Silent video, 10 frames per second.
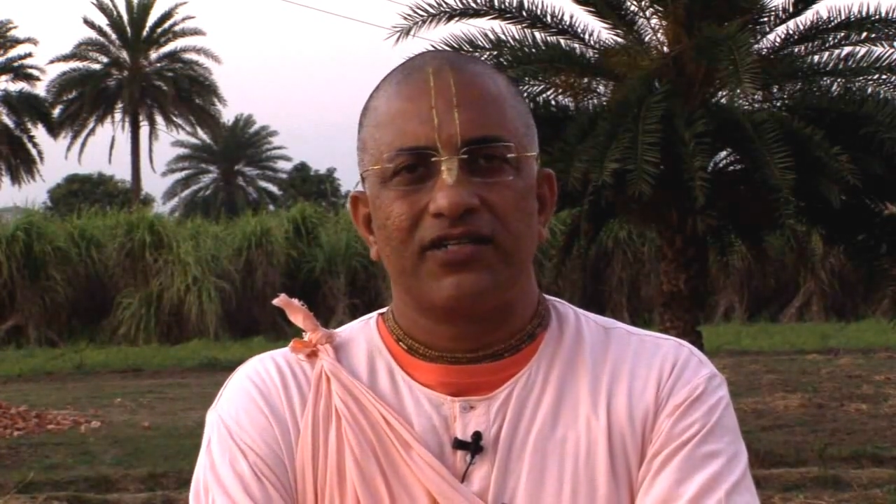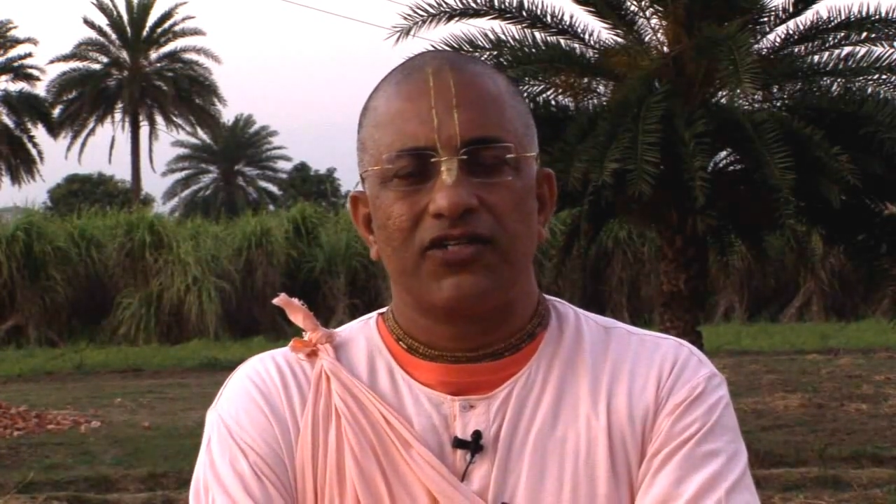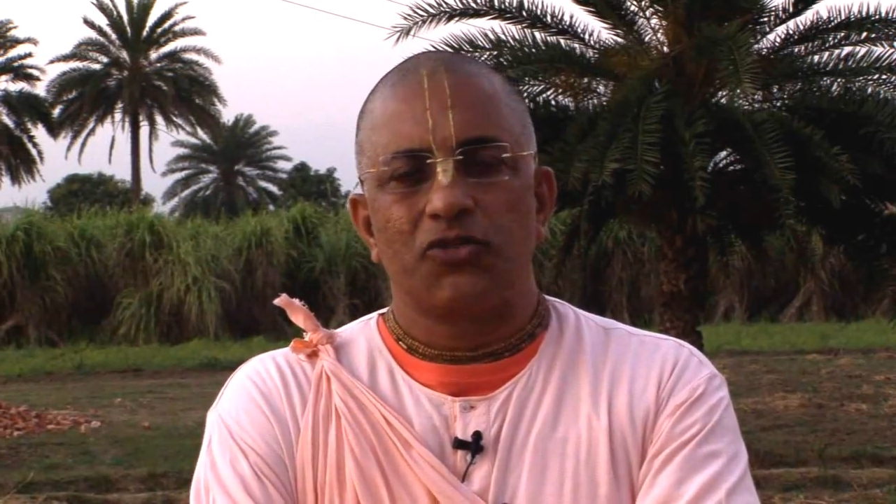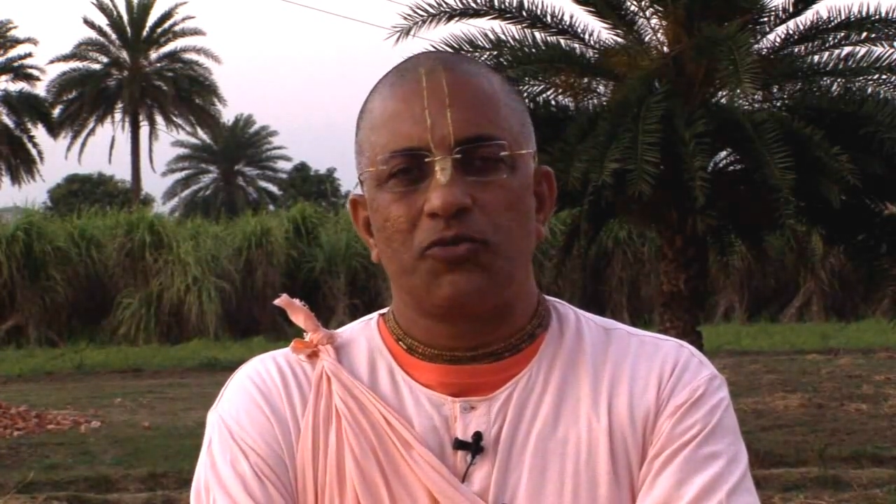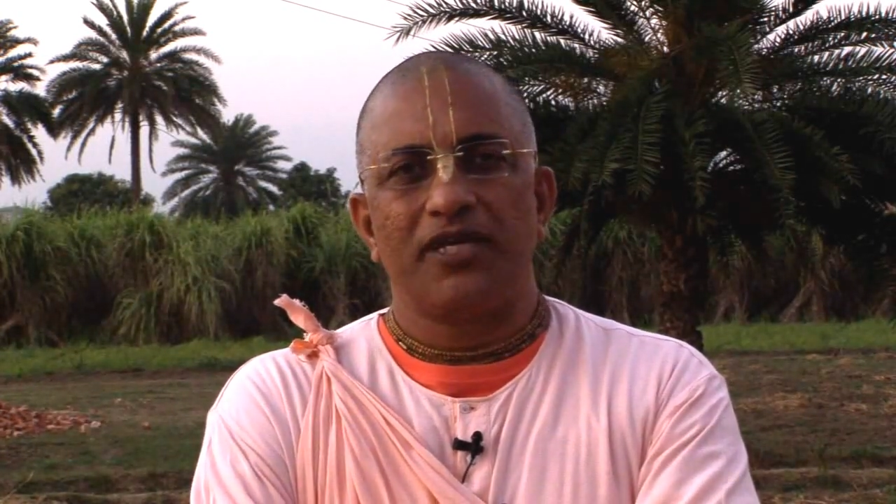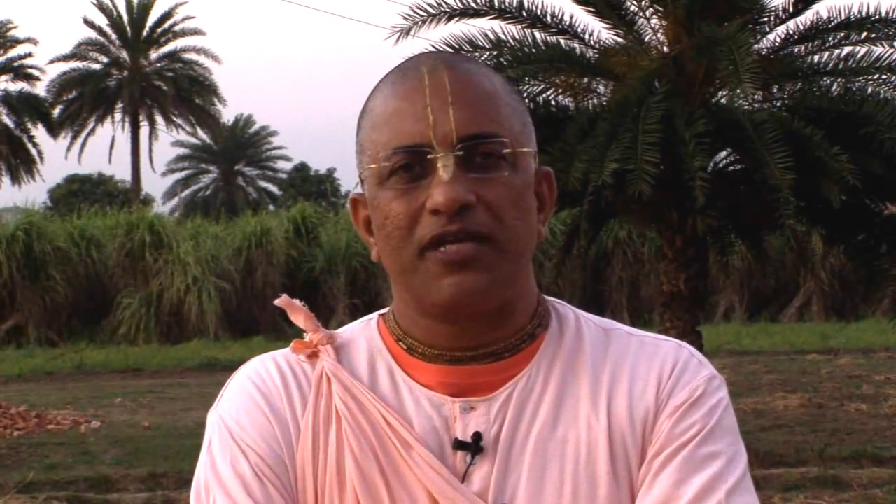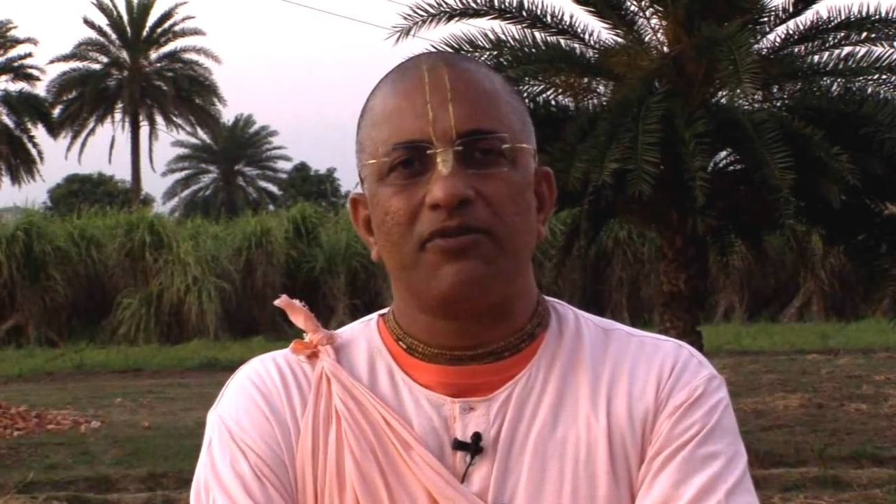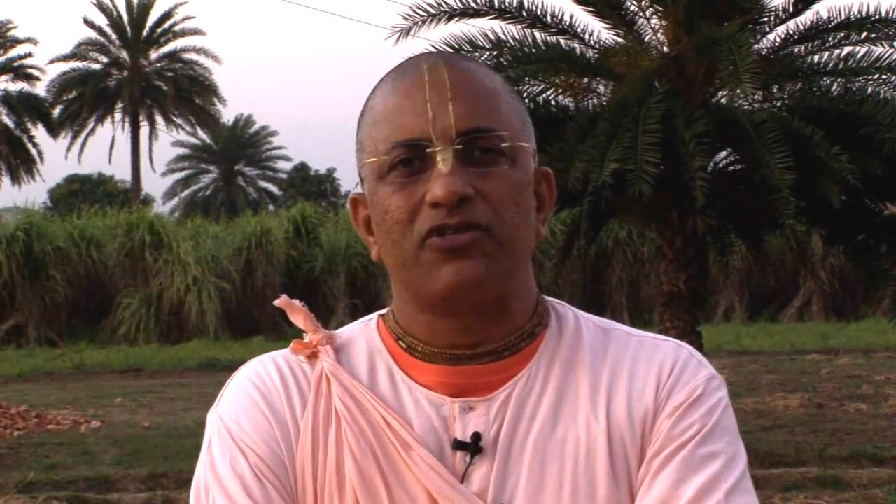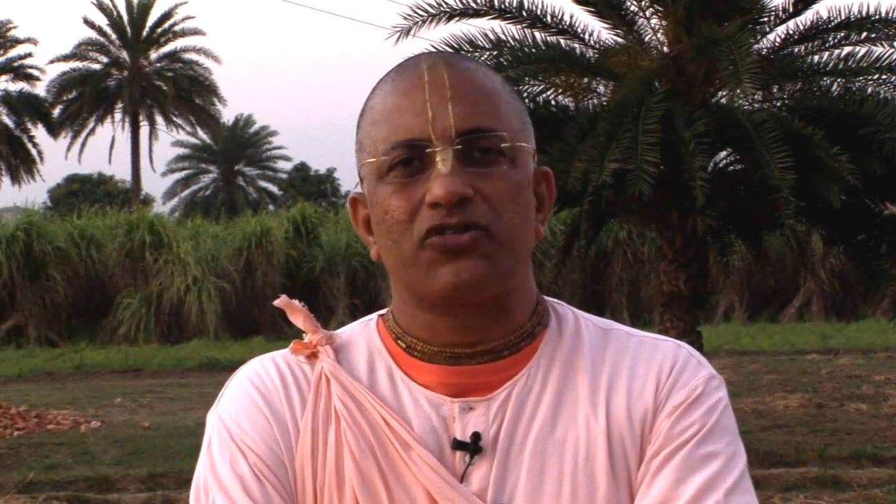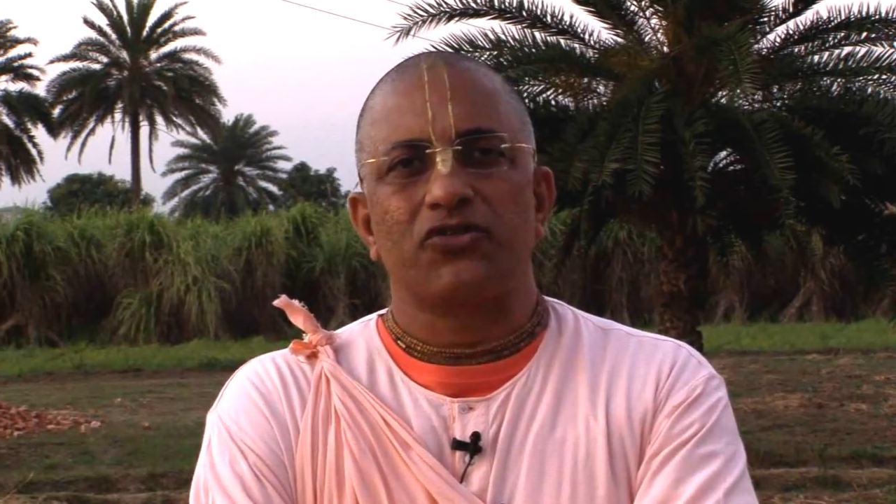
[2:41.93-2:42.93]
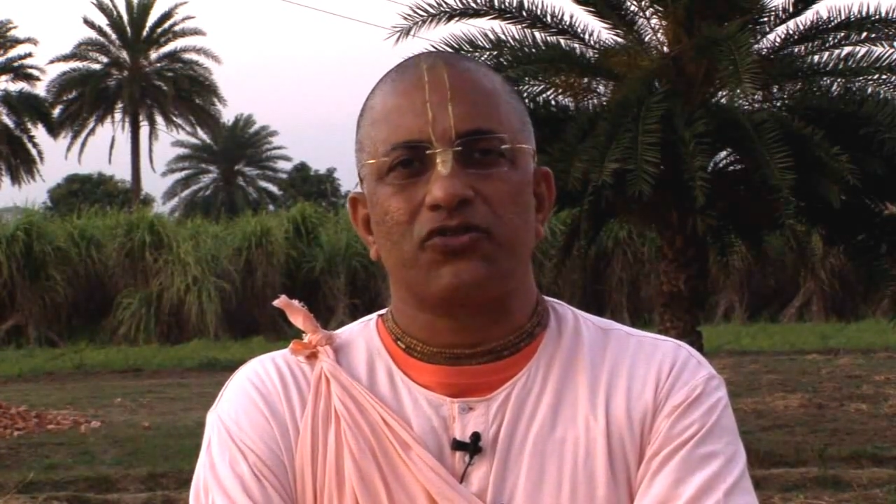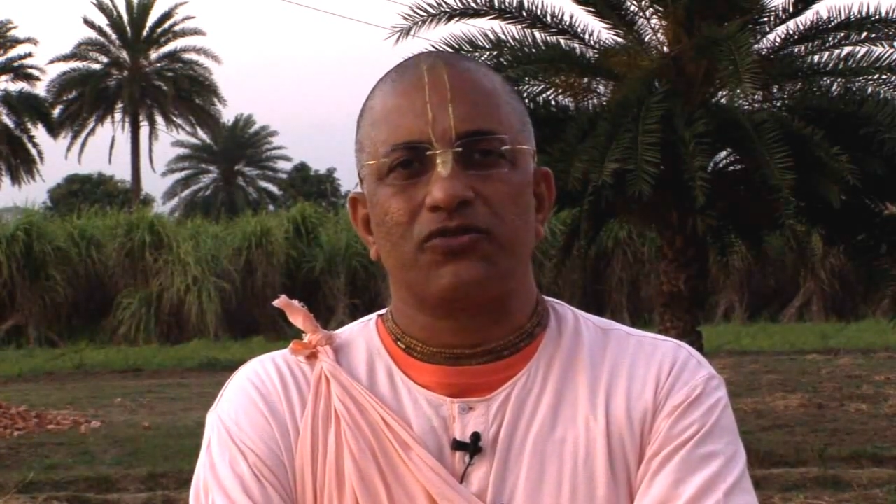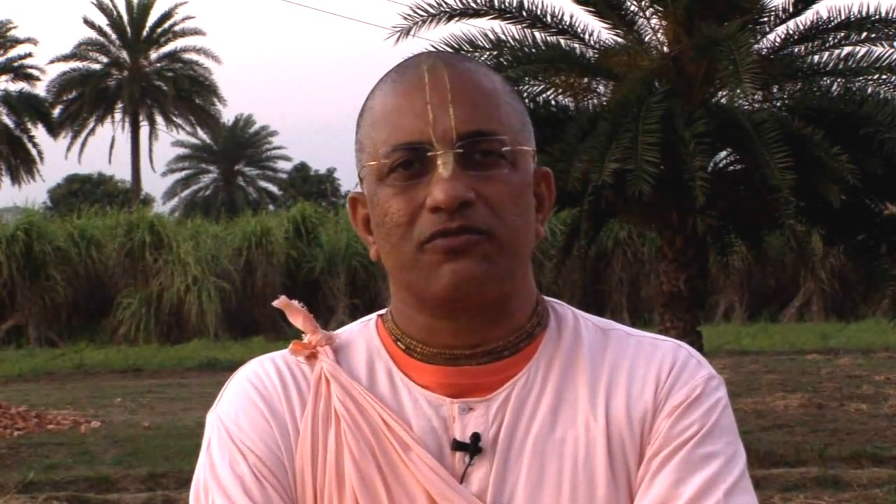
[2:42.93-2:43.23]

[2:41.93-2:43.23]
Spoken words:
to be able to